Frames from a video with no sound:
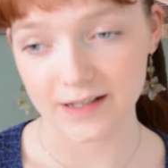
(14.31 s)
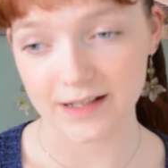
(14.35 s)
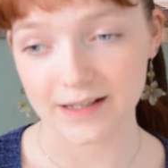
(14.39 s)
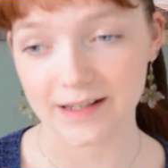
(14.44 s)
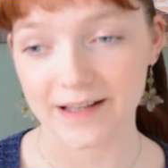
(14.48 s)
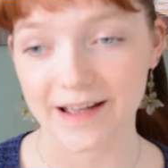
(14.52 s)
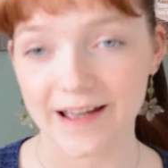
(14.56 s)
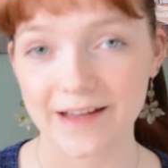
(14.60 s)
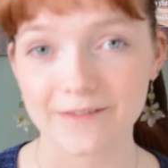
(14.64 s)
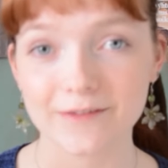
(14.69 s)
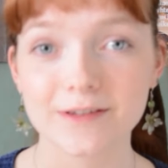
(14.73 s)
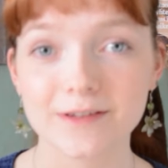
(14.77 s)
And I
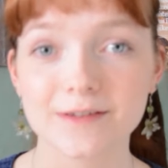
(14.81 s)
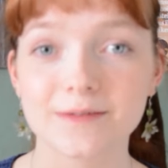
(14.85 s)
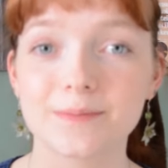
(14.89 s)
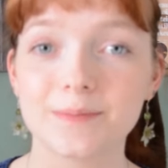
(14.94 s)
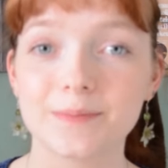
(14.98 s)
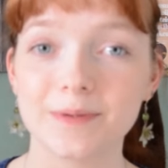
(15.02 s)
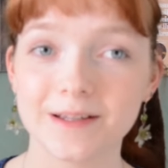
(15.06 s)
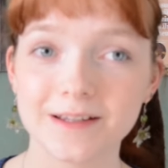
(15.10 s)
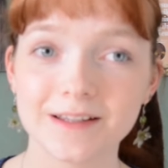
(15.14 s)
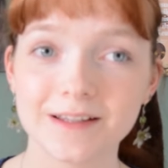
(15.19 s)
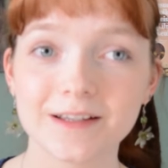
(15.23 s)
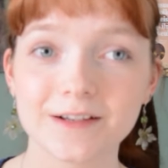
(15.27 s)
haven't
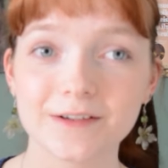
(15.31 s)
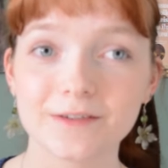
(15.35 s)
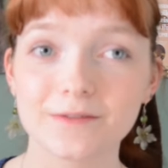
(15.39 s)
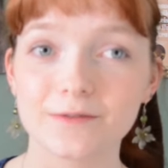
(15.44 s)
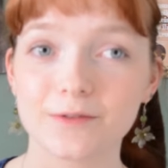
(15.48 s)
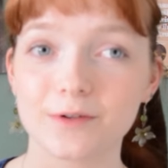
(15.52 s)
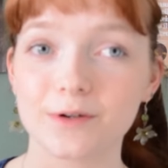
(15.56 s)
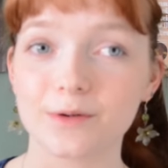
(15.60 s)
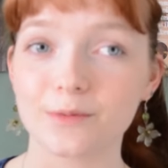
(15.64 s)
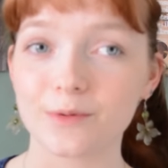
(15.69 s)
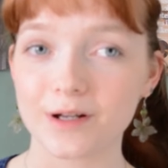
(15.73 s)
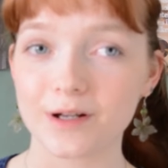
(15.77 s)
been here
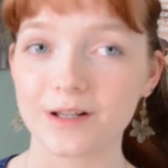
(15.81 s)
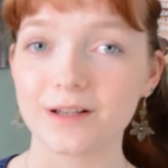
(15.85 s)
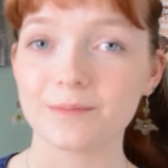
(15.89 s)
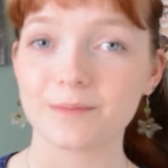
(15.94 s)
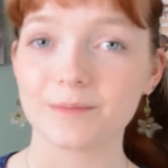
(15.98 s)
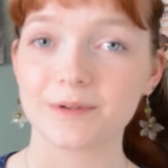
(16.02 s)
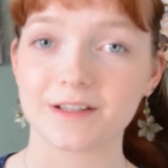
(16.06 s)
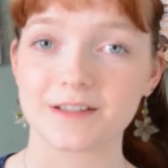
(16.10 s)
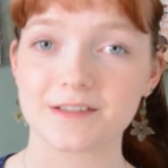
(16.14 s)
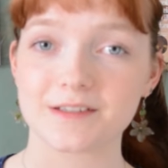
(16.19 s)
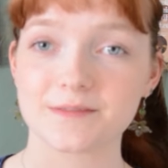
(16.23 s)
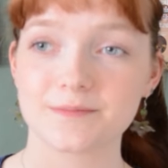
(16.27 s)
for a while
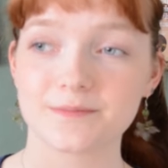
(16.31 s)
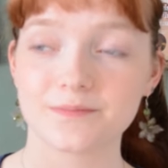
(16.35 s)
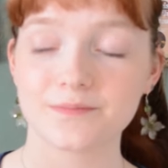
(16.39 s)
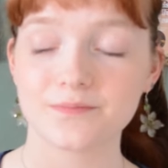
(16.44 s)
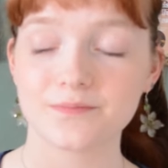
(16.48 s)
because